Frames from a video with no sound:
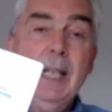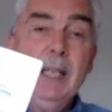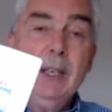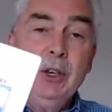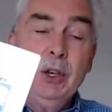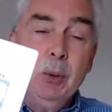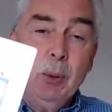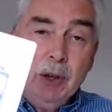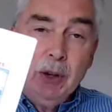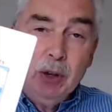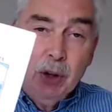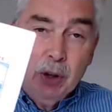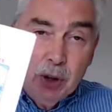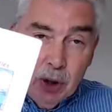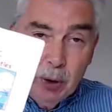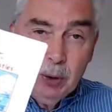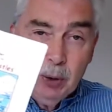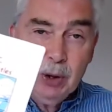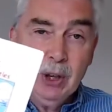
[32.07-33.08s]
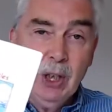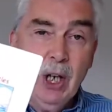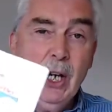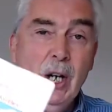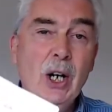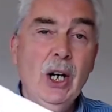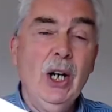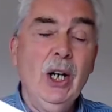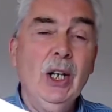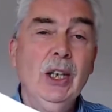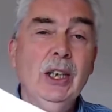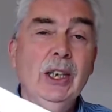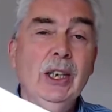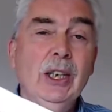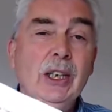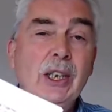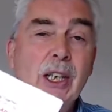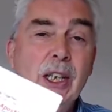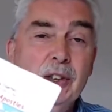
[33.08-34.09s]
to introduce our
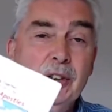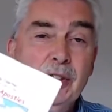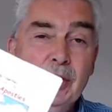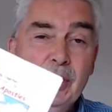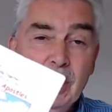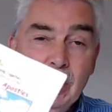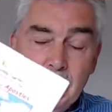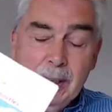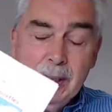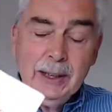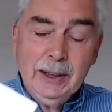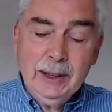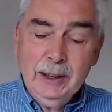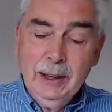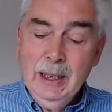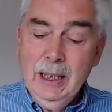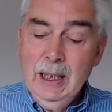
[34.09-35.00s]
series.